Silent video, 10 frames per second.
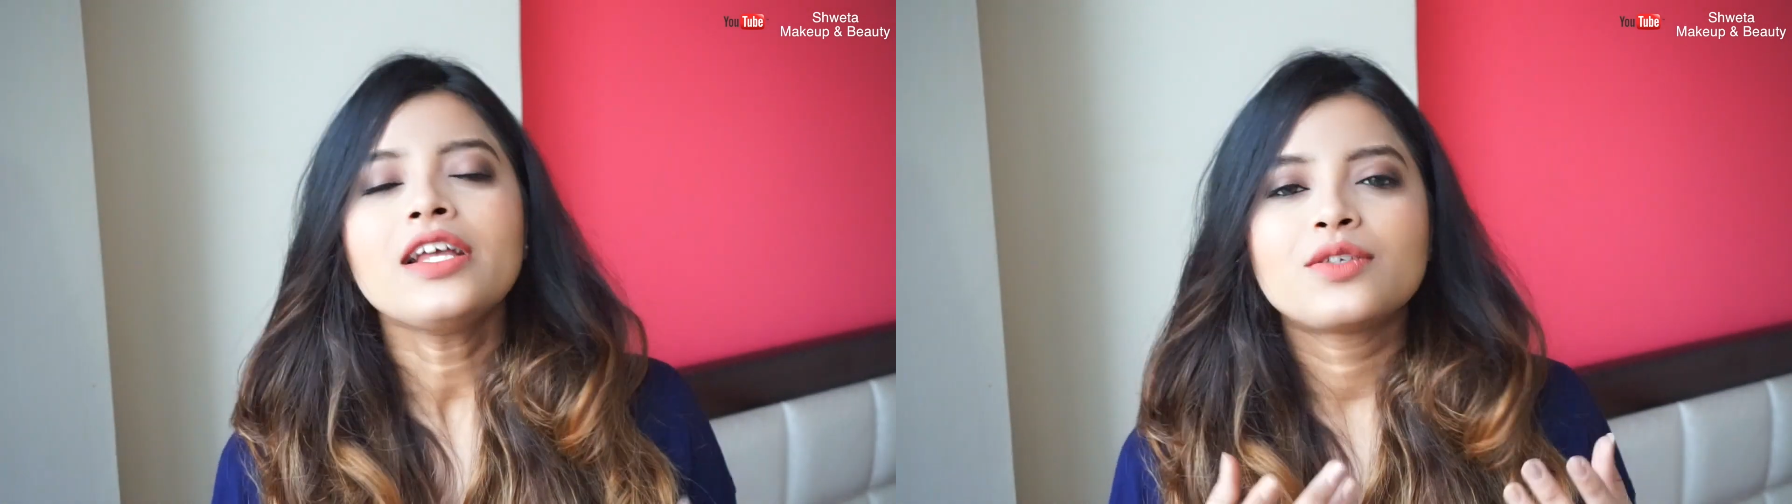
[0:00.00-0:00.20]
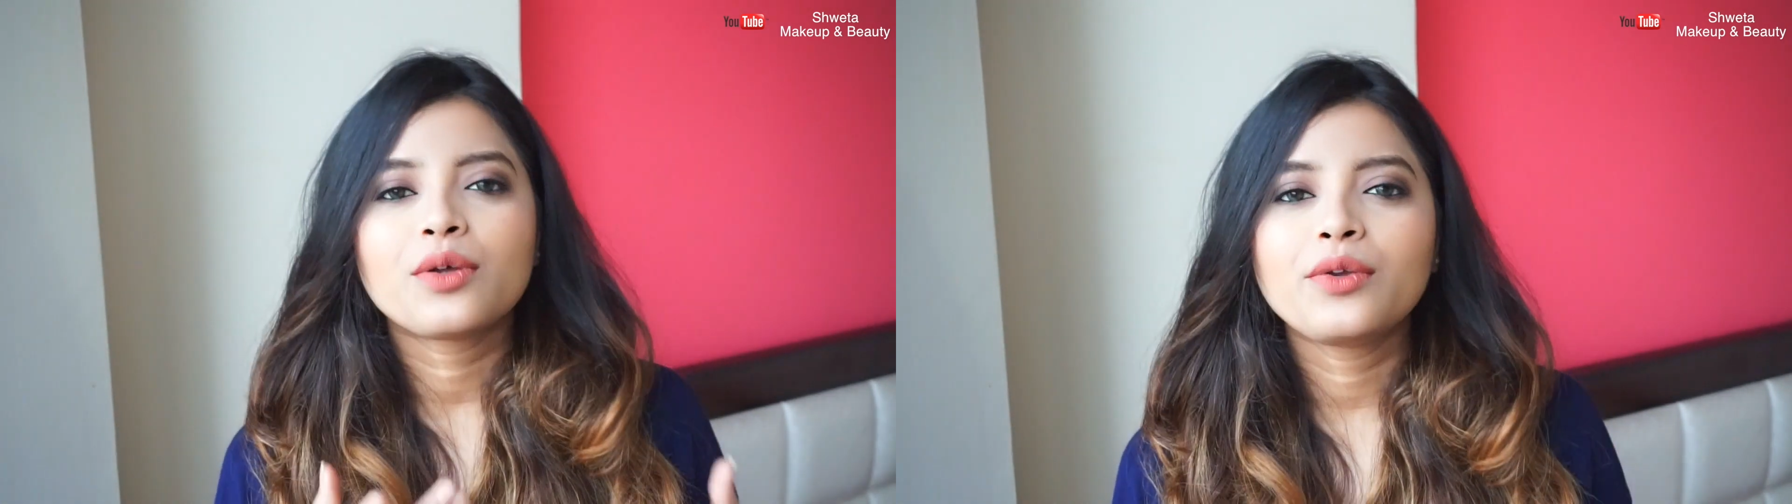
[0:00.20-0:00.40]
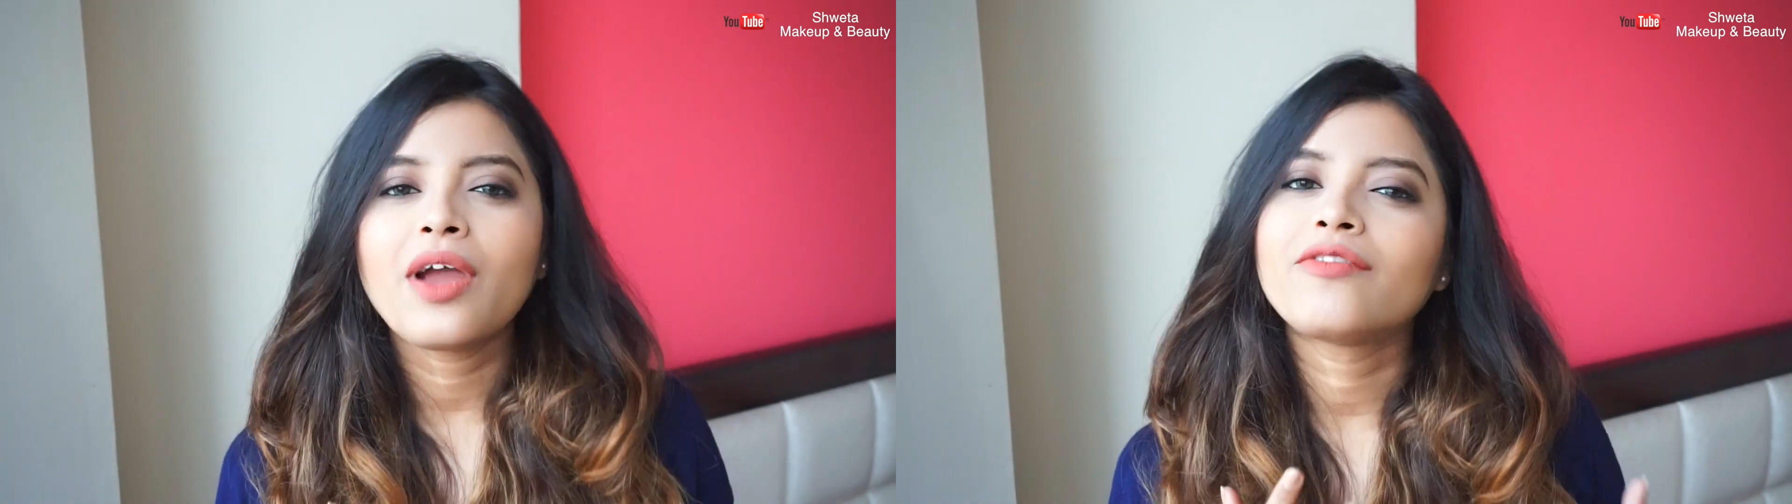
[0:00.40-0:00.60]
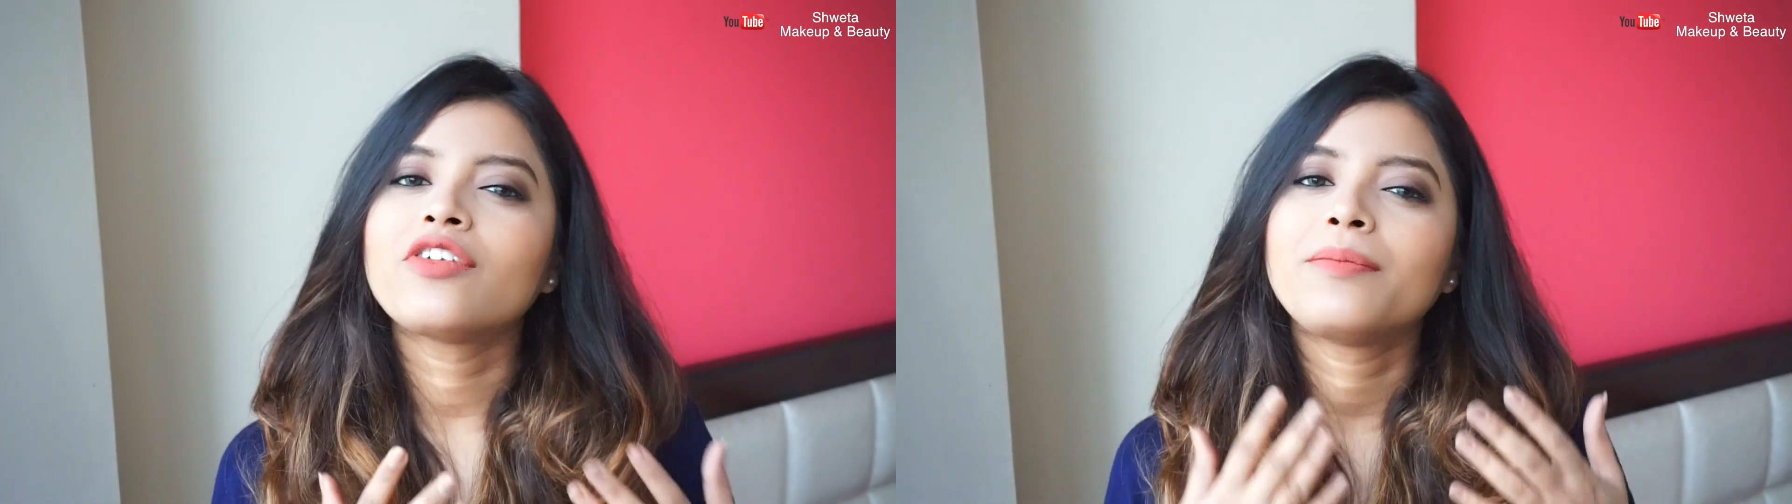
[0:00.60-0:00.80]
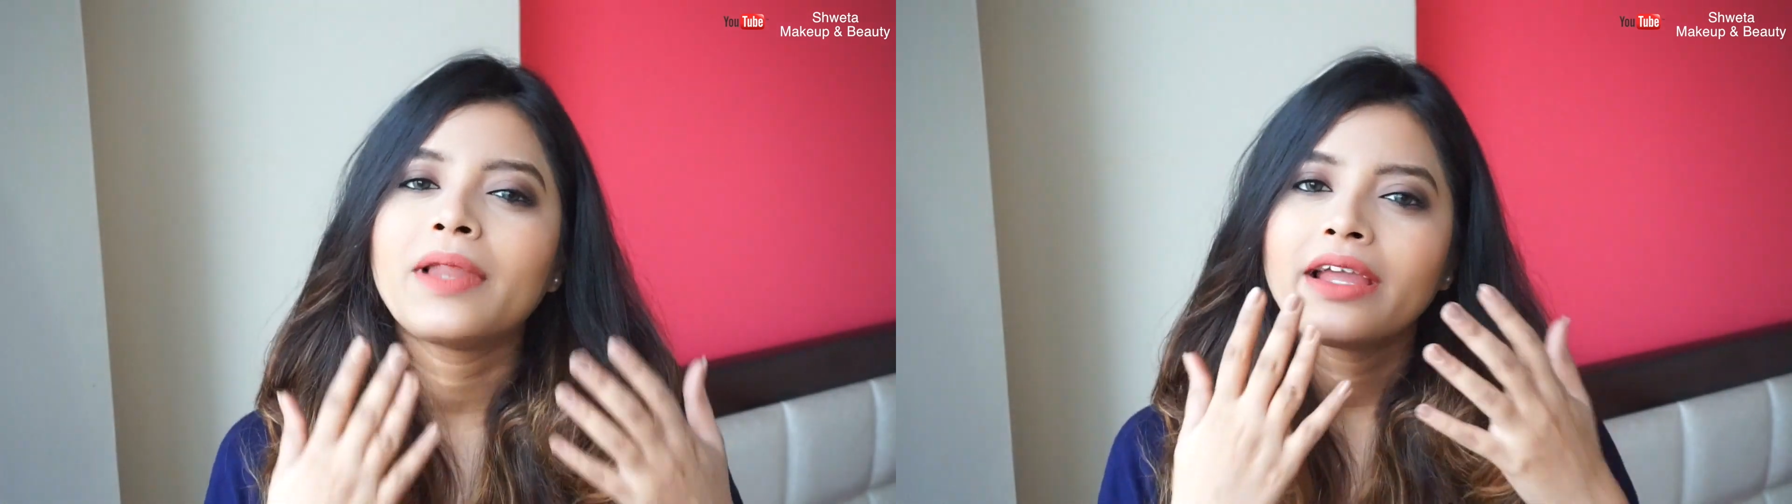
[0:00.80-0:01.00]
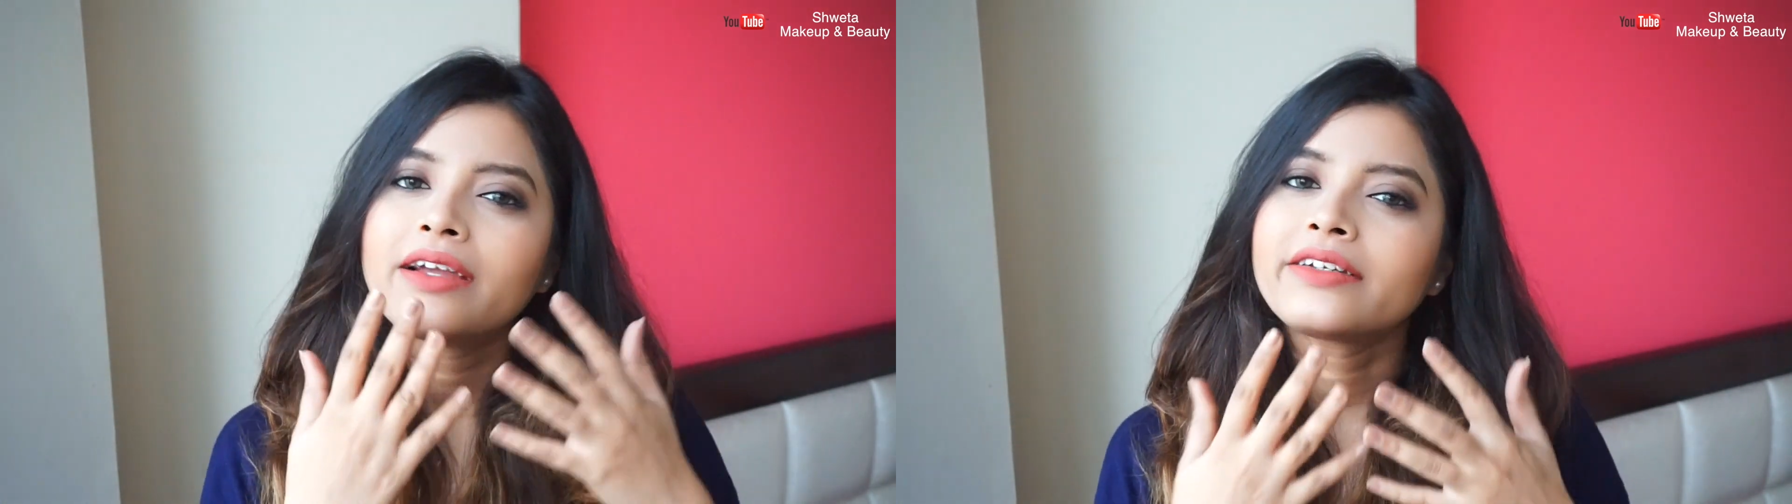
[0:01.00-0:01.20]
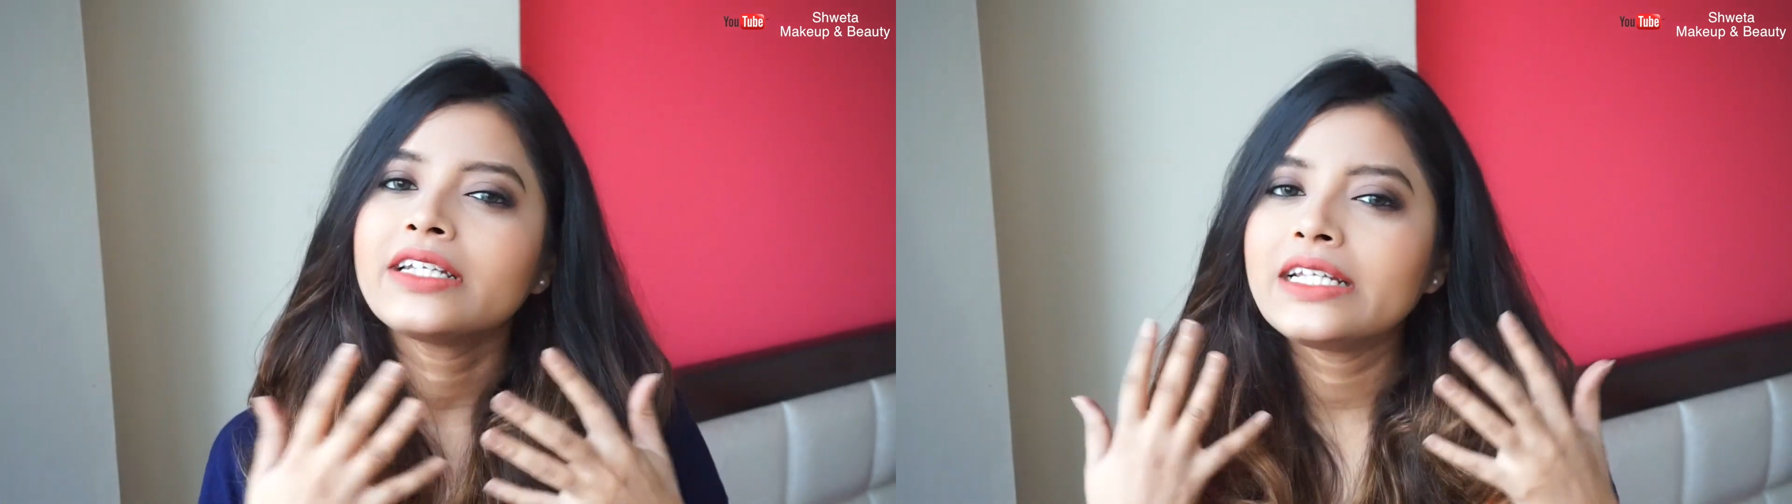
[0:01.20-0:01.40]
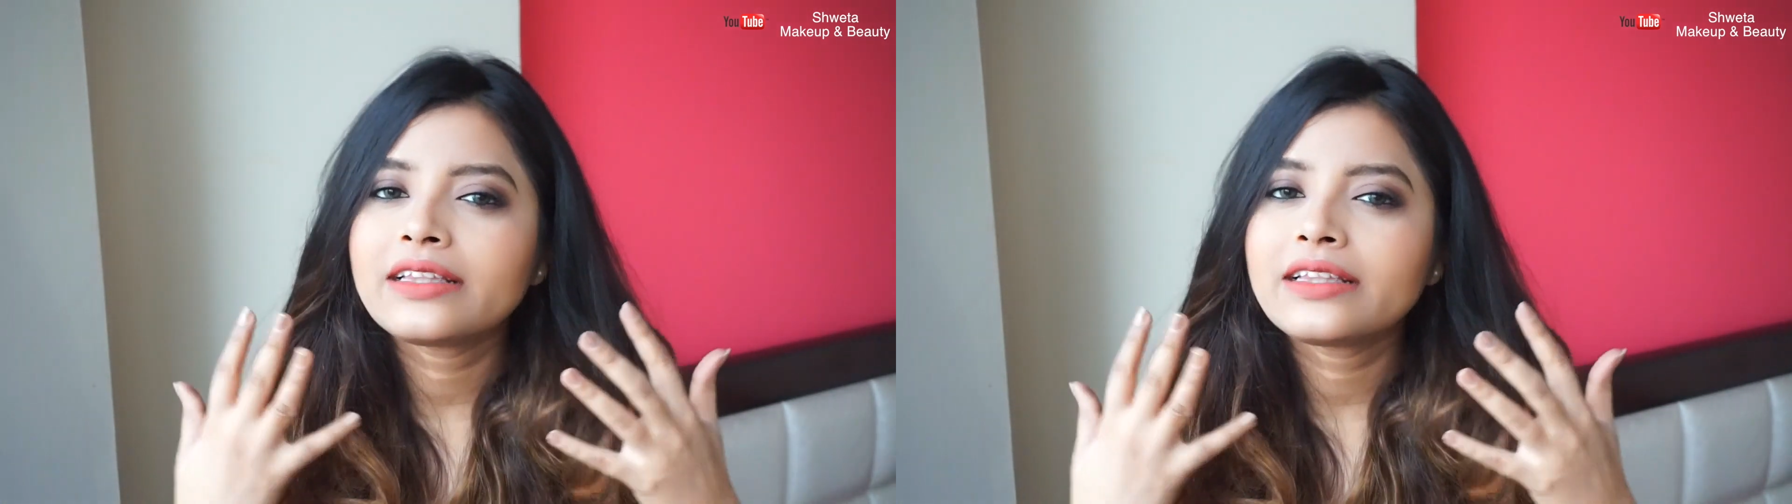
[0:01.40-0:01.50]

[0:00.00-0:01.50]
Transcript: so you have to apply a really